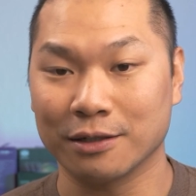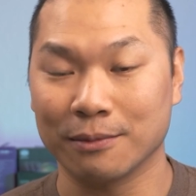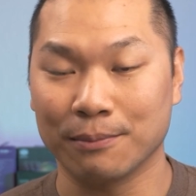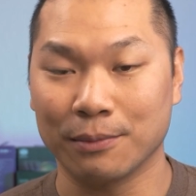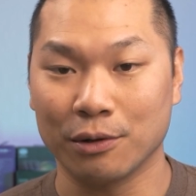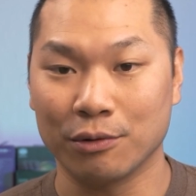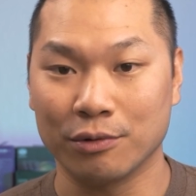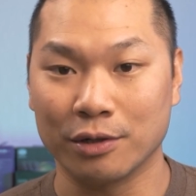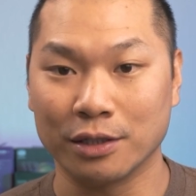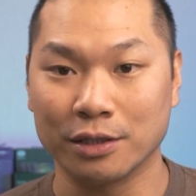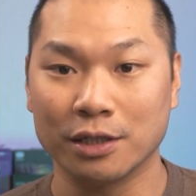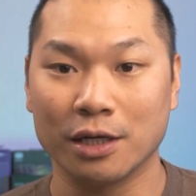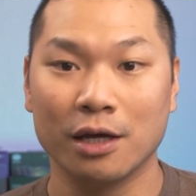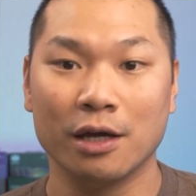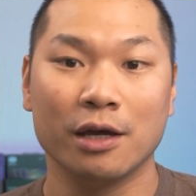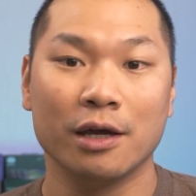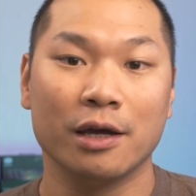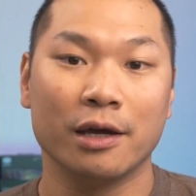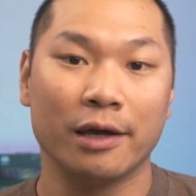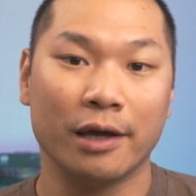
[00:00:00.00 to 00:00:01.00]
component.
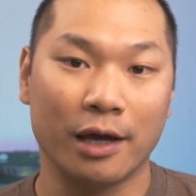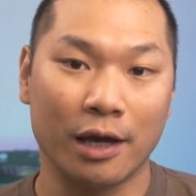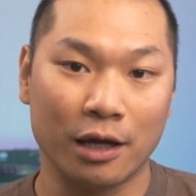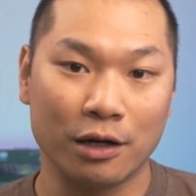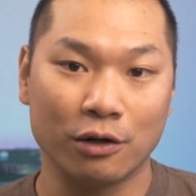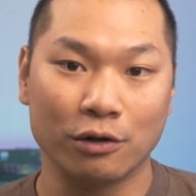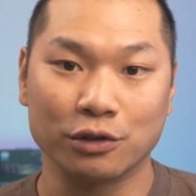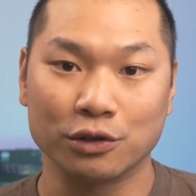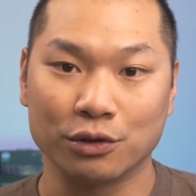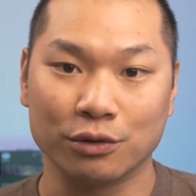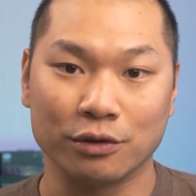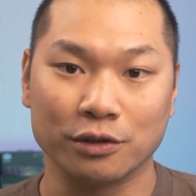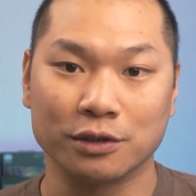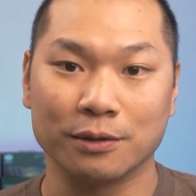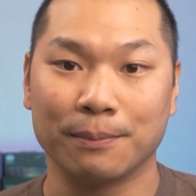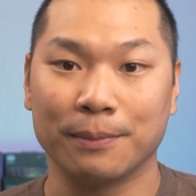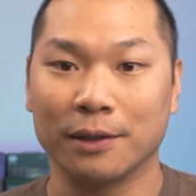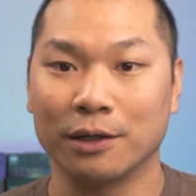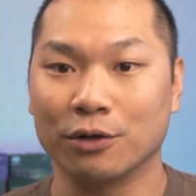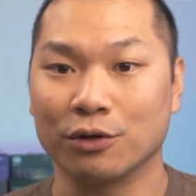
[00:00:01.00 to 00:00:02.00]
And also there's
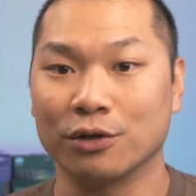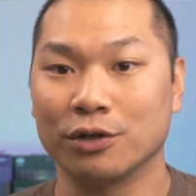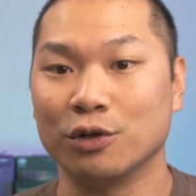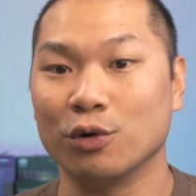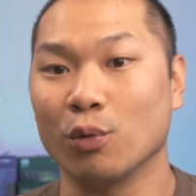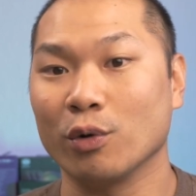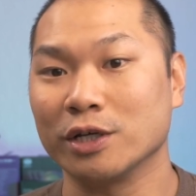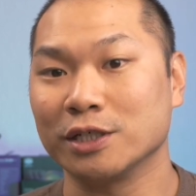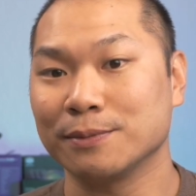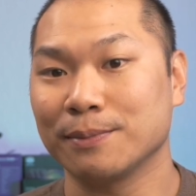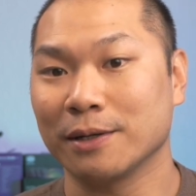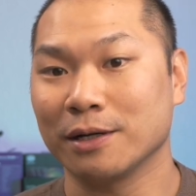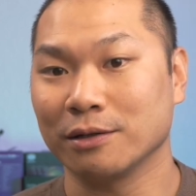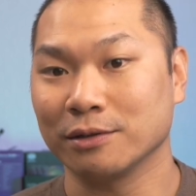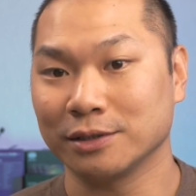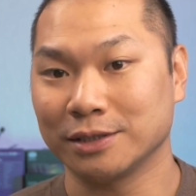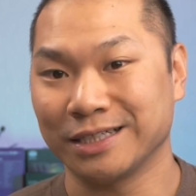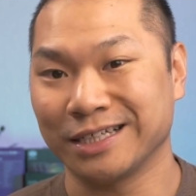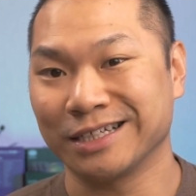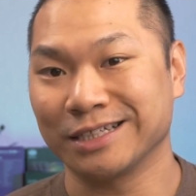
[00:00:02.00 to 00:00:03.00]
a bigger noise
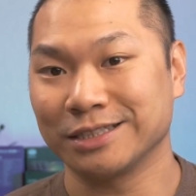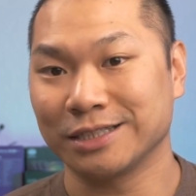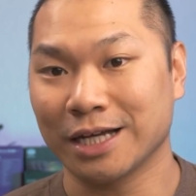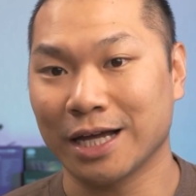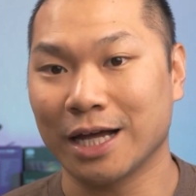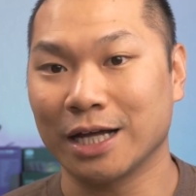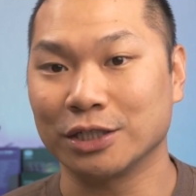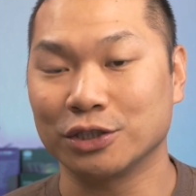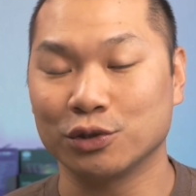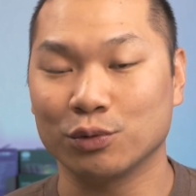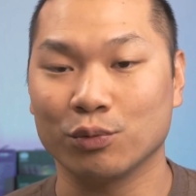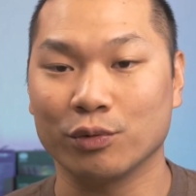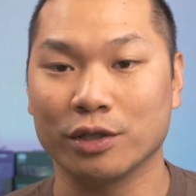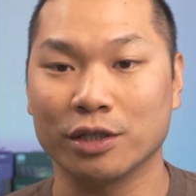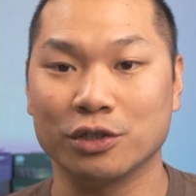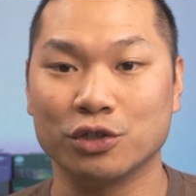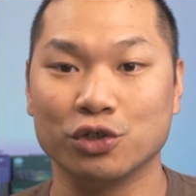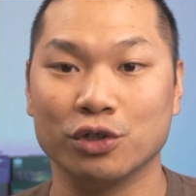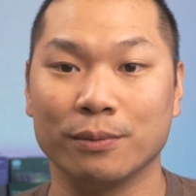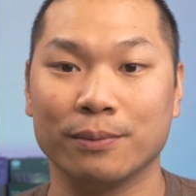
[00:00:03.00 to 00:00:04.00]
penalty attached
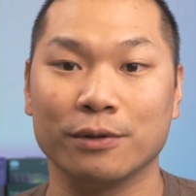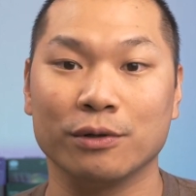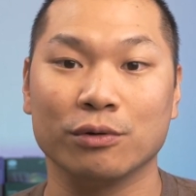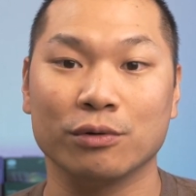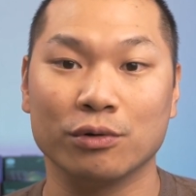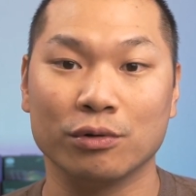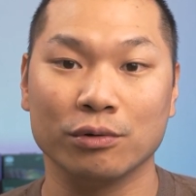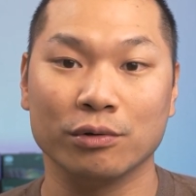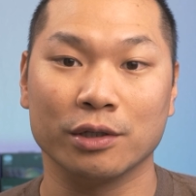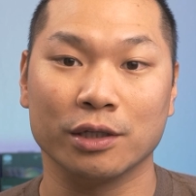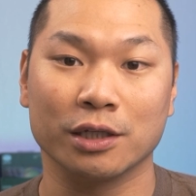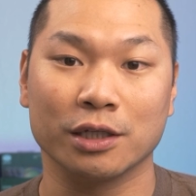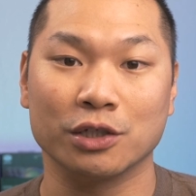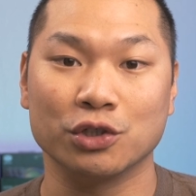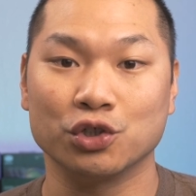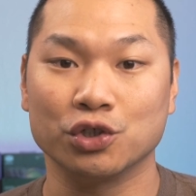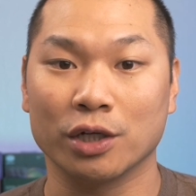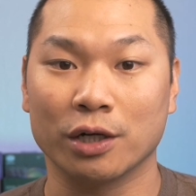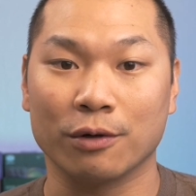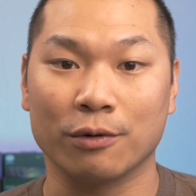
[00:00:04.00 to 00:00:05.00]
with GPU cooling
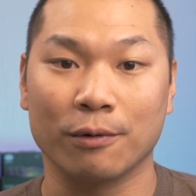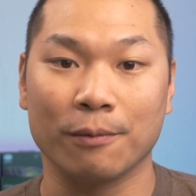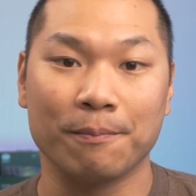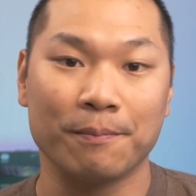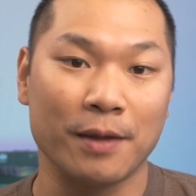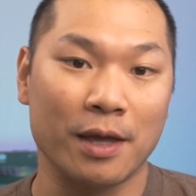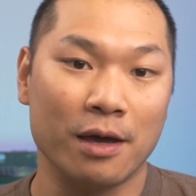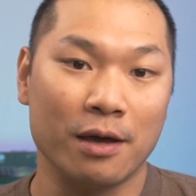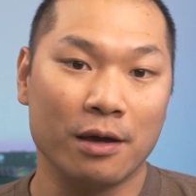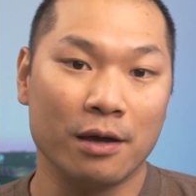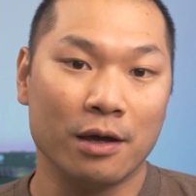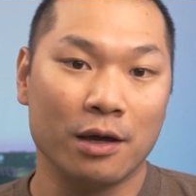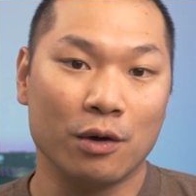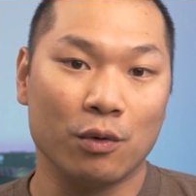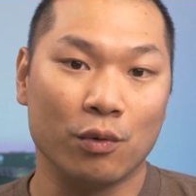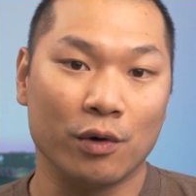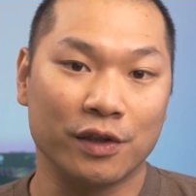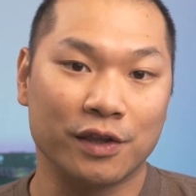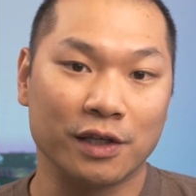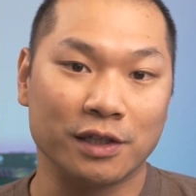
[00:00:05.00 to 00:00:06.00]
in general.
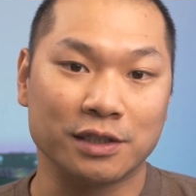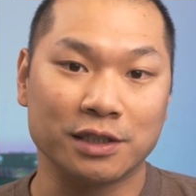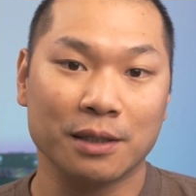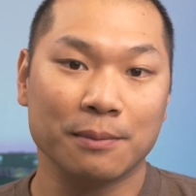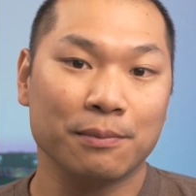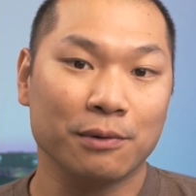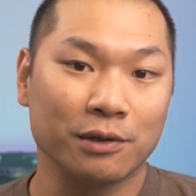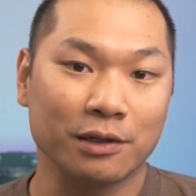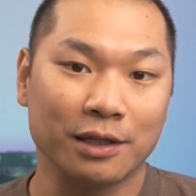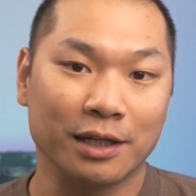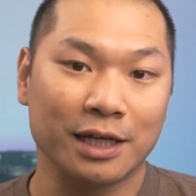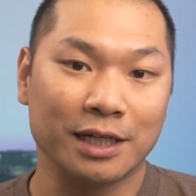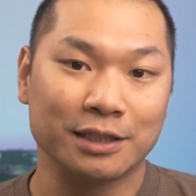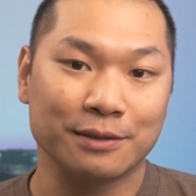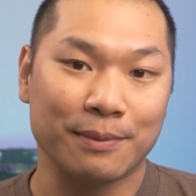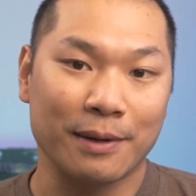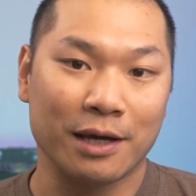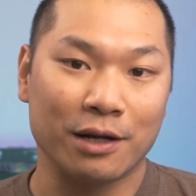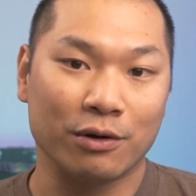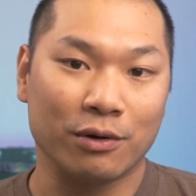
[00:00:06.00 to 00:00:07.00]
With the tempered
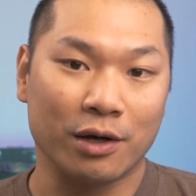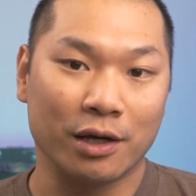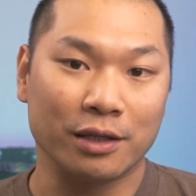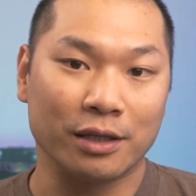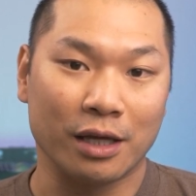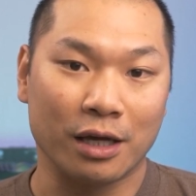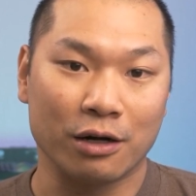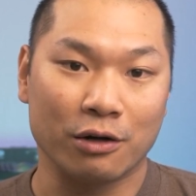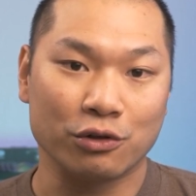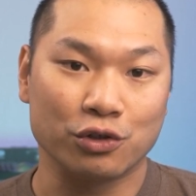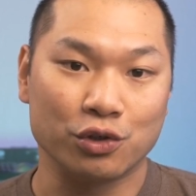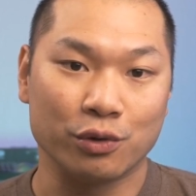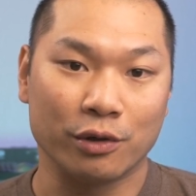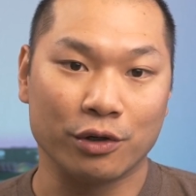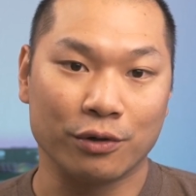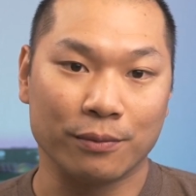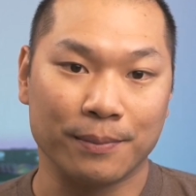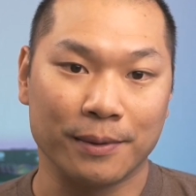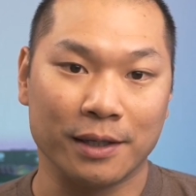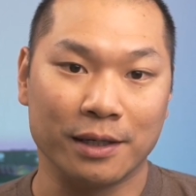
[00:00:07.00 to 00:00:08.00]
glass panel on the
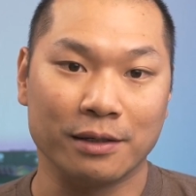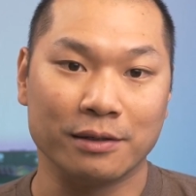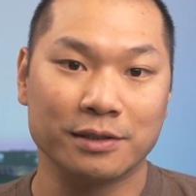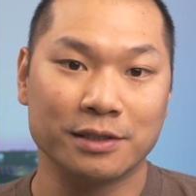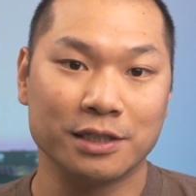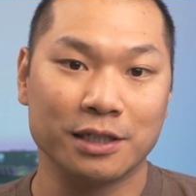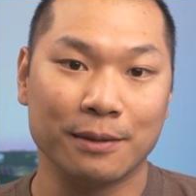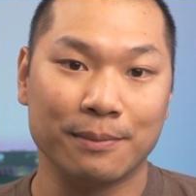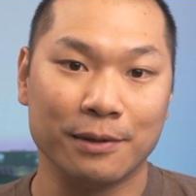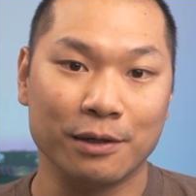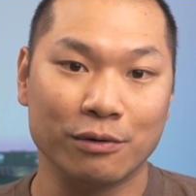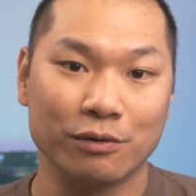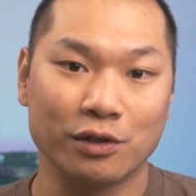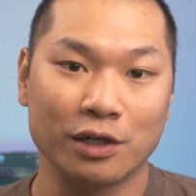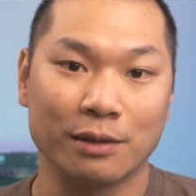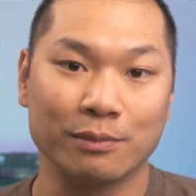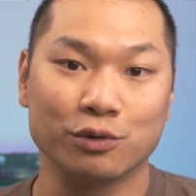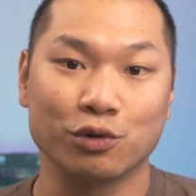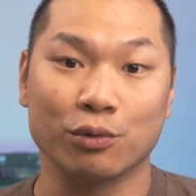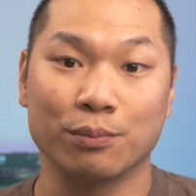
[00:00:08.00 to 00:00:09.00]
NR200P, CPU
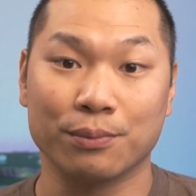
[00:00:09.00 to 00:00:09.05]
temps are